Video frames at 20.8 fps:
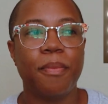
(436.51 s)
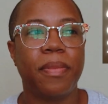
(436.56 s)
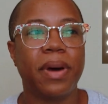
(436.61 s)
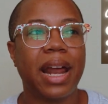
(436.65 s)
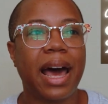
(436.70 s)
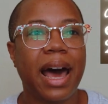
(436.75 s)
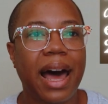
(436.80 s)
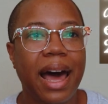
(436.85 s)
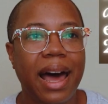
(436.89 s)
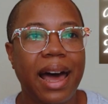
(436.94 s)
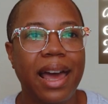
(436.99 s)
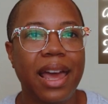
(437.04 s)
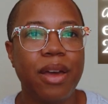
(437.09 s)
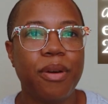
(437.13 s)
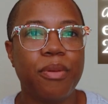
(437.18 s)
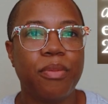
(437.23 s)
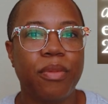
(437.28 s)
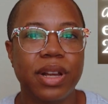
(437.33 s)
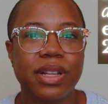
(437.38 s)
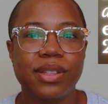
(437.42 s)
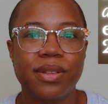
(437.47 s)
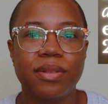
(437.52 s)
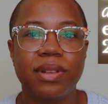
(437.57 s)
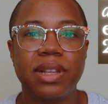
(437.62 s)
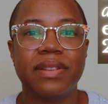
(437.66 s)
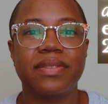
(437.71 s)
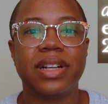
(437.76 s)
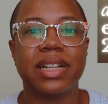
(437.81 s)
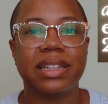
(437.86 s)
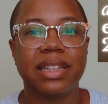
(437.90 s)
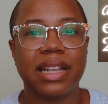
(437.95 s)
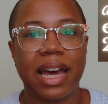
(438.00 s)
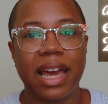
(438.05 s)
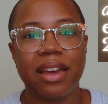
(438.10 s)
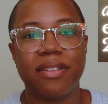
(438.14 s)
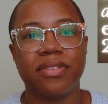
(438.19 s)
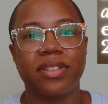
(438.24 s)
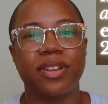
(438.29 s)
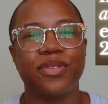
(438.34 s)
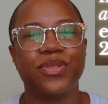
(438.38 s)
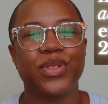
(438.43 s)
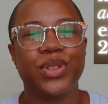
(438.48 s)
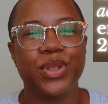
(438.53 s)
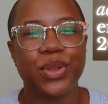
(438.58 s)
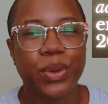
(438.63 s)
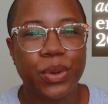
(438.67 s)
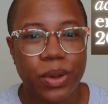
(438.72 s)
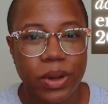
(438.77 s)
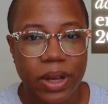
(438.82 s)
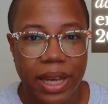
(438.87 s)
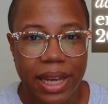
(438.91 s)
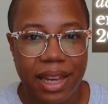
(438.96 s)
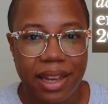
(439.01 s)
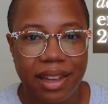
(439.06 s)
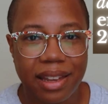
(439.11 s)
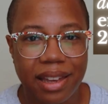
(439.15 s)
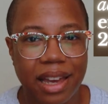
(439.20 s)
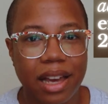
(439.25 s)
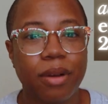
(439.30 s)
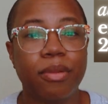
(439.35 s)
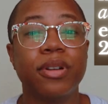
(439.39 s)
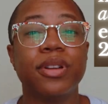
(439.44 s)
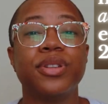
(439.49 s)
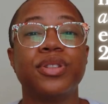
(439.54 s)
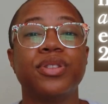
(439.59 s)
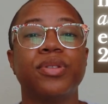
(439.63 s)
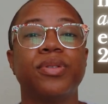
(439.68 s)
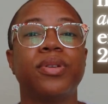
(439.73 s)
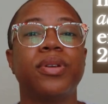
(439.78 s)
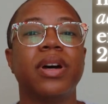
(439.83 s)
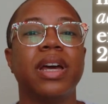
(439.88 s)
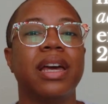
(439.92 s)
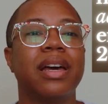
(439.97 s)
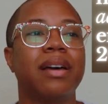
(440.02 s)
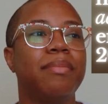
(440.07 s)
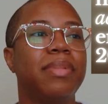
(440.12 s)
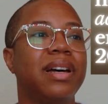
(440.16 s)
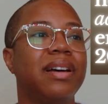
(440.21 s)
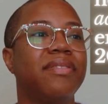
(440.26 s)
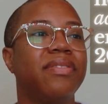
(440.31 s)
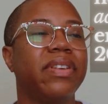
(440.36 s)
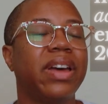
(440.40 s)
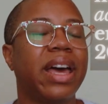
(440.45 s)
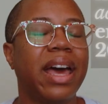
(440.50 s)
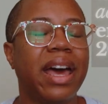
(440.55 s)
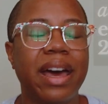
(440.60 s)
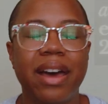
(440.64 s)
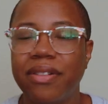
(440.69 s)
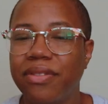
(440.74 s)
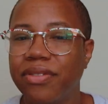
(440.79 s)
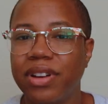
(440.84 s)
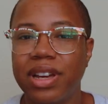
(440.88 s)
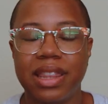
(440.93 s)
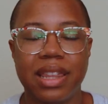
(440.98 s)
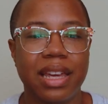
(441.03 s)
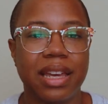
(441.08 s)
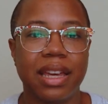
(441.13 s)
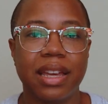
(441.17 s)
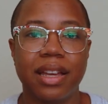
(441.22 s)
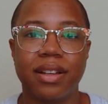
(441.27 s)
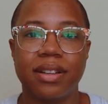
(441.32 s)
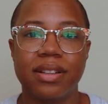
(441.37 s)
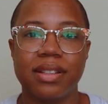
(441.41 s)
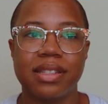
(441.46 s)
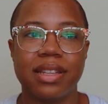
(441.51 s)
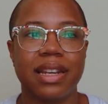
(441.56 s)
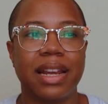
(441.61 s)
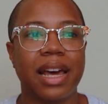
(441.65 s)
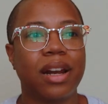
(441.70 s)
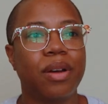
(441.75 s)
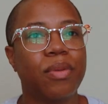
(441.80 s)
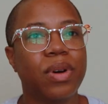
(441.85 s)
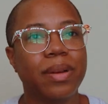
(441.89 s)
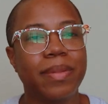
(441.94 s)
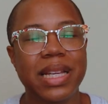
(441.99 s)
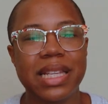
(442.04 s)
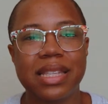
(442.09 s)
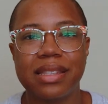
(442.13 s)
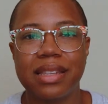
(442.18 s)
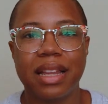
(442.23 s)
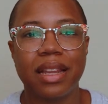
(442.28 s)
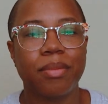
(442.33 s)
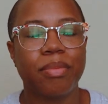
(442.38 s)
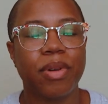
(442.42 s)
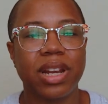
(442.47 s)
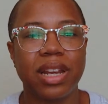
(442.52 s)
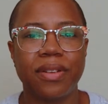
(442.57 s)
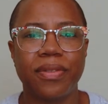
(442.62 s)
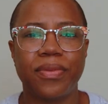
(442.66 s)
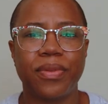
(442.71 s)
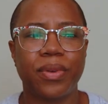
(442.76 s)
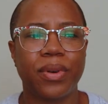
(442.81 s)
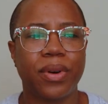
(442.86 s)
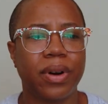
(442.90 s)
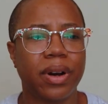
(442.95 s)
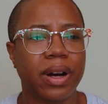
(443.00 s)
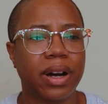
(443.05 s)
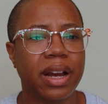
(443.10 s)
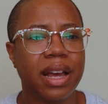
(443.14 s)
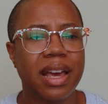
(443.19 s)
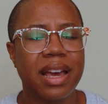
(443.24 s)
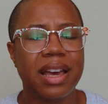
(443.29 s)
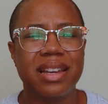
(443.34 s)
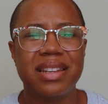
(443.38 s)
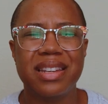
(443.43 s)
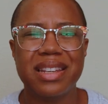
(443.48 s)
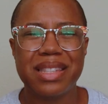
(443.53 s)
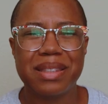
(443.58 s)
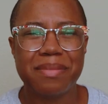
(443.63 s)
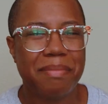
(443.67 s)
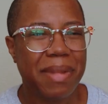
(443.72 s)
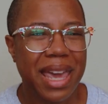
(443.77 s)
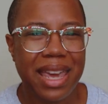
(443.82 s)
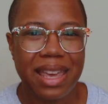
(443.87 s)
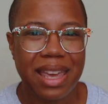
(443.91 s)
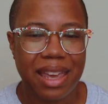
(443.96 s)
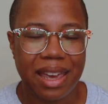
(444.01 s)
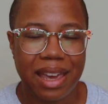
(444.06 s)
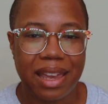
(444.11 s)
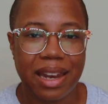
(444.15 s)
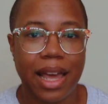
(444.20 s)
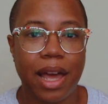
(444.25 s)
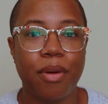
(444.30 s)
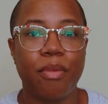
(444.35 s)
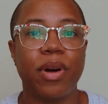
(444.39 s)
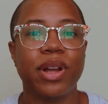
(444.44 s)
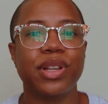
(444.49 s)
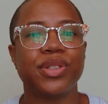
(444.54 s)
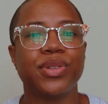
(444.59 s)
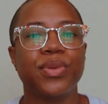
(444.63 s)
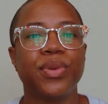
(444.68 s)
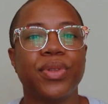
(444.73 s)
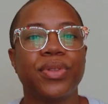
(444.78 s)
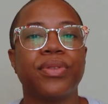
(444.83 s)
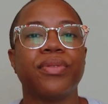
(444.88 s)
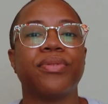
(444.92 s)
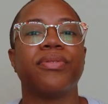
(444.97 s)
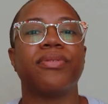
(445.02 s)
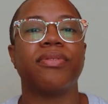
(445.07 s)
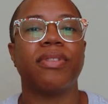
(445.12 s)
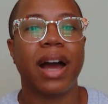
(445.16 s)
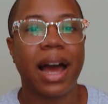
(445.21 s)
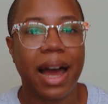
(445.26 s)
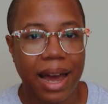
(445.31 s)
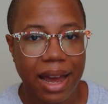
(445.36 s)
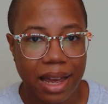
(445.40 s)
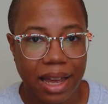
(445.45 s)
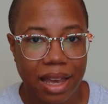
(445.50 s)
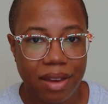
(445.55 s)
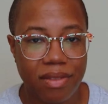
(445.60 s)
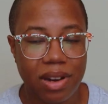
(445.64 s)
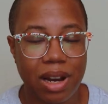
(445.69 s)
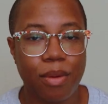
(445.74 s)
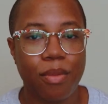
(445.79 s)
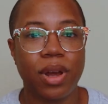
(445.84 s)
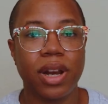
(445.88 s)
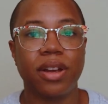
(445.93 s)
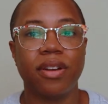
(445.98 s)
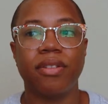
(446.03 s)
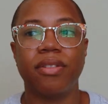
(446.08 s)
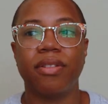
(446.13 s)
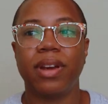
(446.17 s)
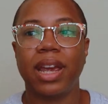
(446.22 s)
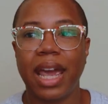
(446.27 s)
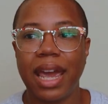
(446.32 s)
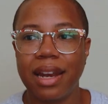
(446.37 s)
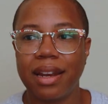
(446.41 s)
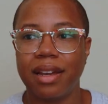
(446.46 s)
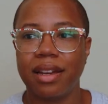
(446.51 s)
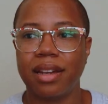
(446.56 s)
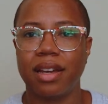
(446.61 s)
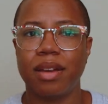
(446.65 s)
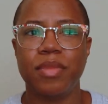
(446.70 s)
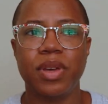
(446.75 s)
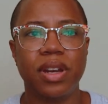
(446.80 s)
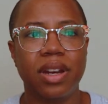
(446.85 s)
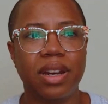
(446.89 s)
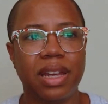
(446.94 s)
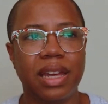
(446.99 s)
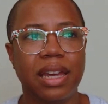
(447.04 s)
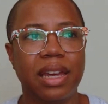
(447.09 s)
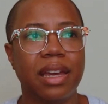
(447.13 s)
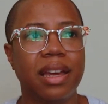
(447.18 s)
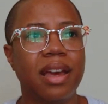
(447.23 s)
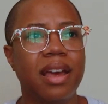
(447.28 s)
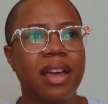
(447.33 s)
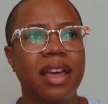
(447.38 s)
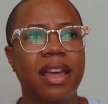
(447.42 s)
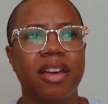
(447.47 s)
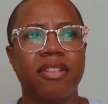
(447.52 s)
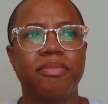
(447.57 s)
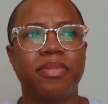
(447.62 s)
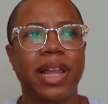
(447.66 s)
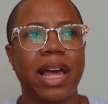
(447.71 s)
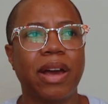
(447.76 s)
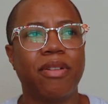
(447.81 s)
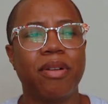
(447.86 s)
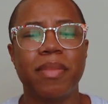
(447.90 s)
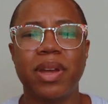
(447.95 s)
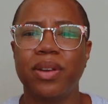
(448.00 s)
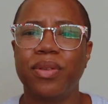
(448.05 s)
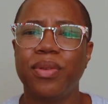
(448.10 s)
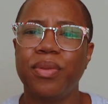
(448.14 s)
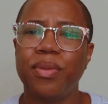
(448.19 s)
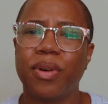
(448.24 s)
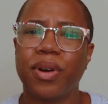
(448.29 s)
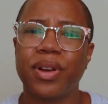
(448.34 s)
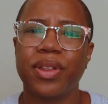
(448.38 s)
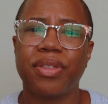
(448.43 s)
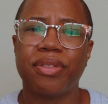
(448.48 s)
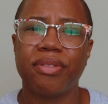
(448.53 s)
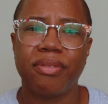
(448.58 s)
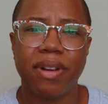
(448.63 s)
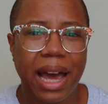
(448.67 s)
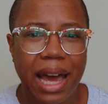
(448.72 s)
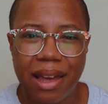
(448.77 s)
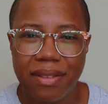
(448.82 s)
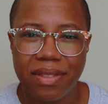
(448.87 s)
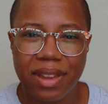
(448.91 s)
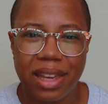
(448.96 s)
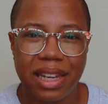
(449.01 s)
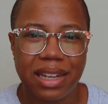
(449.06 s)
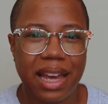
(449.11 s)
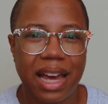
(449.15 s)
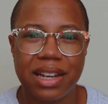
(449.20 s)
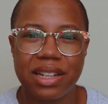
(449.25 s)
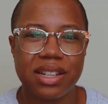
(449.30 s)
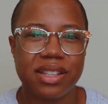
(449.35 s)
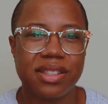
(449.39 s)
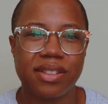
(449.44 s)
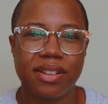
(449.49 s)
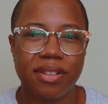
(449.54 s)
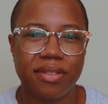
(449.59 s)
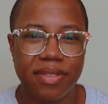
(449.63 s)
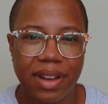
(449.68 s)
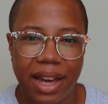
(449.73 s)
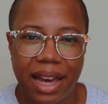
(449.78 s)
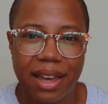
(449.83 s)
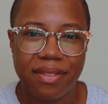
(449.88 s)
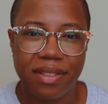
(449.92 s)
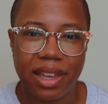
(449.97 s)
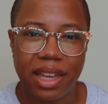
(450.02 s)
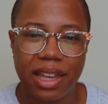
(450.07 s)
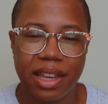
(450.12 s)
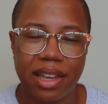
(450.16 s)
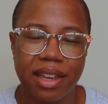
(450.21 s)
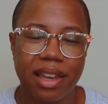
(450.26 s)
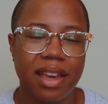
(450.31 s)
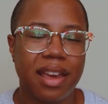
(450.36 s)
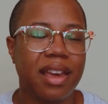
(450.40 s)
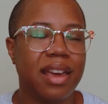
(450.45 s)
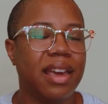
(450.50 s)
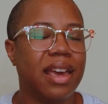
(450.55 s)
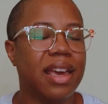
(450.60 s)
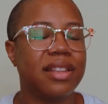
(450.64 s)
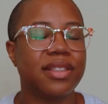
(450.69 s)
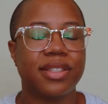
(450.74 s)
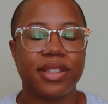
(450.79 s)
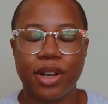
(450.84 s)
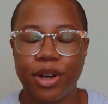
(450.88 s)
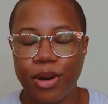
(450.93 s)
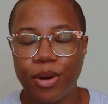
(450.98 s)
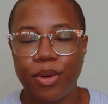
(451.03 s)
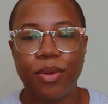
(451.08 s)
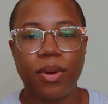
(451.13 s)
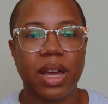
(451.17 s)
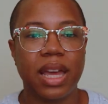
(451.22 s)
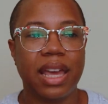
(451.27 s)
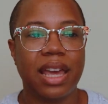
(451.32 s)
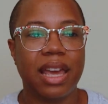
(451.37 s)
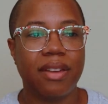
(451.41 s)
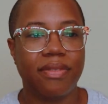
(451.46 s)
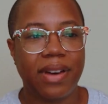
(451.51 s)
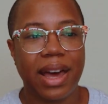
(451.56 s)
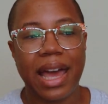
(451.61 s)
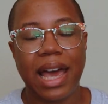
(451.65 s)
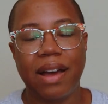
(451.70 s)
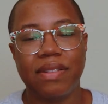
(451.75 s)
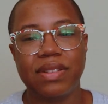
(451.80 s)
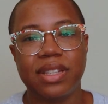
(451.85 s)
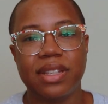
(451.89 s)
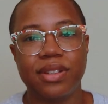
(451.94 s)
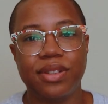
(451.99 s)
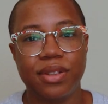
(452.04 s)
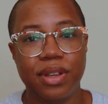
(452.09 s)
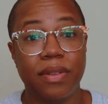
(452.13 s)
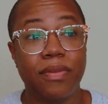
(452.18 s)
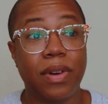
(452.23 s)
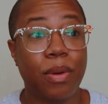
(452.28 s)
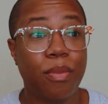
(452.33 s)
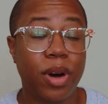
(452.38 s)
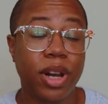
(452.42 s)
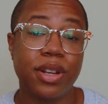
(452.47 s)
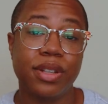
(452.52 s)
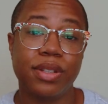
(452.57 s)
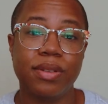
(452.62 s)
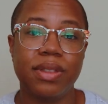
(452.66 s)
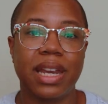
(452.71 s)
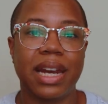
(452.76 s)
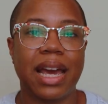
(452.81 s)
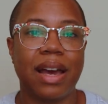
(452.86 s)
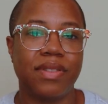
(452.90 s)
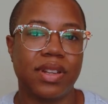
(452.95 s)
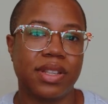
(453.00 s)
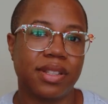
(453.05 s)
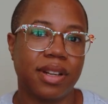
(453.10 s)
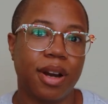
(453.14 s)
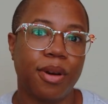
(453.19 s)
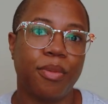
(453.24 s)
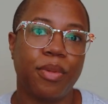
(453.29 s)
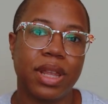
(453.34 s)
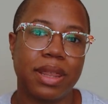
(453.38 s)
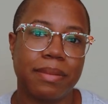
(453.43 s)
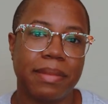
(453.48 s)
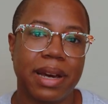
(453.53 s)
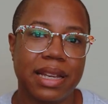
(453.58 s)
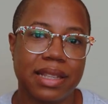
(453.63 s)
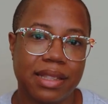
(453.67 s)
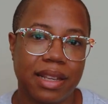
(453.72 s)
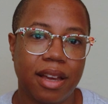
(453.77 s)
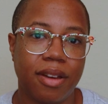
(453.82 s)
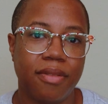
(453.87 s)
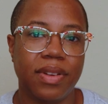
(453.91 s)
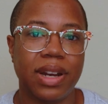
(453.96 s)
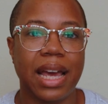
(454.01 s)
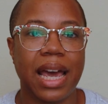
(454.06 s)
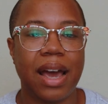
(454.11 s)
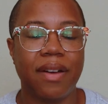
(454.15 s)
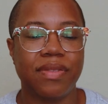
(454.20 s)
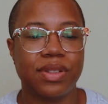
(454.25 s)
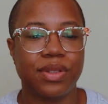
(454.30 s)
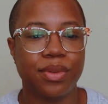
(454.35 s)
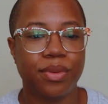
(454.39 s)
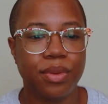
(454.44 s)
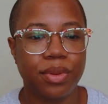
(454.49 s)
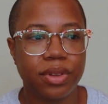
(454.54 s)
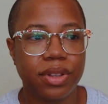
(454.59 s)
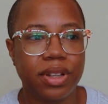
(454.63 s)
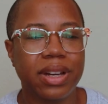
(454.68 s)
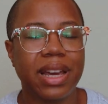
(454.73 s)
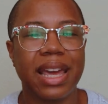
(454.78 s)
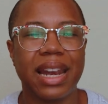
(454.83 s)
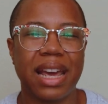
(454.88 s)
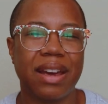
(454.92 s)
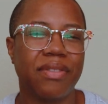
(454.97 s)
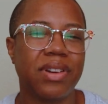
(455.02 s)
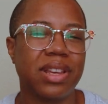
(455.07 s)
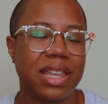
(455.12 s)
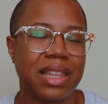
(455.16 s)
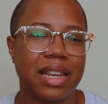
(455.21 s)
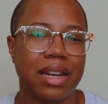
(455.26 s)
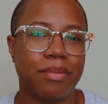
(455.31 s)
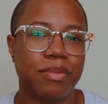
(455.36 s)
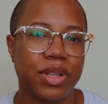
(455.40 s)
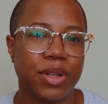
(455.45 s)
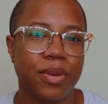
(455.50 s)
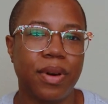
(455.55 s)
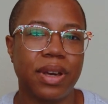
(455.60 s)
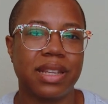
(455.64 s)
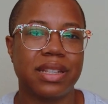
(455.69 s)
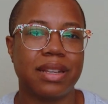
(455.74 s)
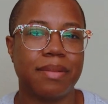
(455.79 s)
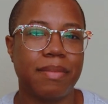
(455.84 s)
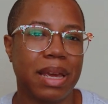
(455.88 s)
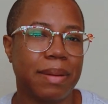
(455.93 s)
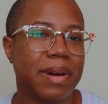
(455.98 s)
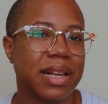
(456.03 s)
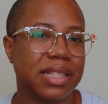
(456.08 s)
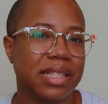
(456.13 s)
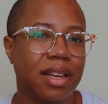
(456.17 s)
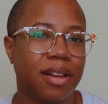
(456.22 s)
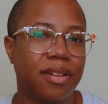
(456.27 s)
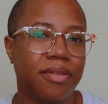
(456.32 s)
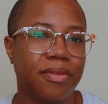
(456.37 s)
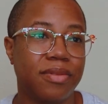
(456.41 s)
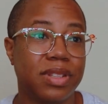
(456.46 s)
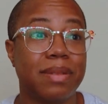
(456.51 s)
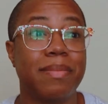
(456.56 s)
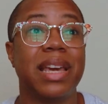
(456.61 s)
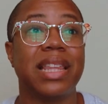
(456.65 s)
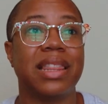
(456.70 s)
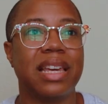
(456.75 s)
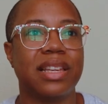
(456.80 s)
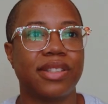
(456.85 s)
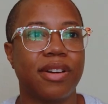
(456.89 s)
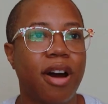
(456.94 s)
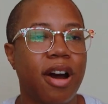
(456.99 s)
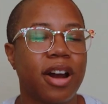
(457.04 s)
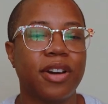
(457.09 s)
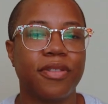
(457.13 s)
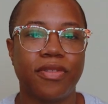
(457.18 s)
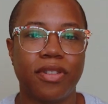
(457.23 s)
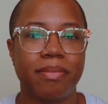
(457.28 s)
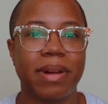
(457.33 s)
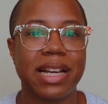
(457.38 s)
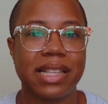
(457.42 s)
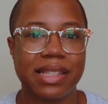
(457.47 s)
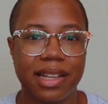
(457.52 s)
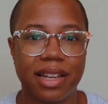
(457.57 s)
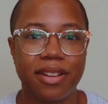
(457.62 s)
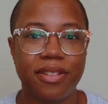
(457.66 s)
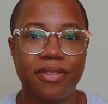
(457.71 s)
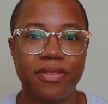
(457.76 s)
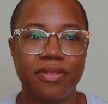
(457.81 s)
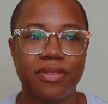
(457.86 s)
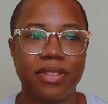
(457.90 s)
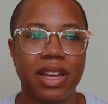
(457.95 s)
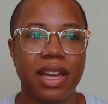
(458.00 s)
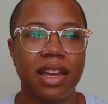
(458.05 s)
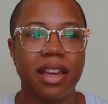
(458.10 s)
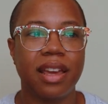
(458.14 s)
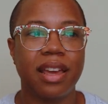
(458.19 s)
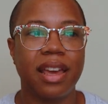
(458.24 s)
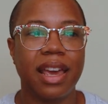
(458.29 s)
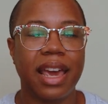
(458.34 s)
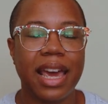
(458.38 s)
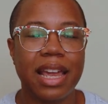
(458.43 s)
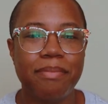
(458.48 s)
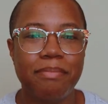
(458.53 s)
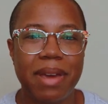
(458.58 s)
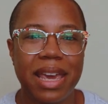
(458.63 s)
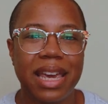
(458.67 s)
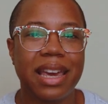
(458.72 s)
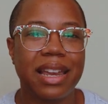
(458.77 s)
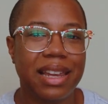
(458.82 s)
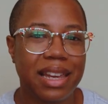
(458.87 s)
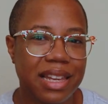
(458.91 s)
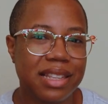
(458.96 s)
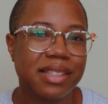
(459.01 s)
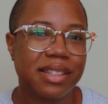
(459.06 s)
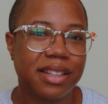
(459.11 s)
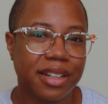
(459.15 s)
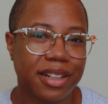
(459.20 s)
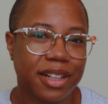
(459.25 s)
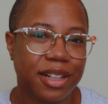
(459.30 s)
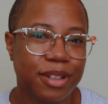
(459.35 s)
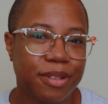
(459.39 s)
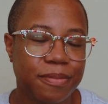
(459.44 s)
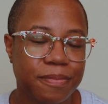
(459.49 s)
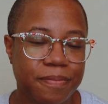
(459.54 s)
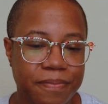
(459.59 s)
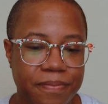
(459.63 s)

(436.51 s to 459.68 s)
But I want to live a life of joy. I want joy above everything else. And I don't wanna be celebrated for just making it. I want to thrive and I wanna create a community of Black women who are thriving, not just surviving. And so, if I want to do that, I have to start with myself and I have to look at everything that I'm doing to make things harder for myself and make it easier.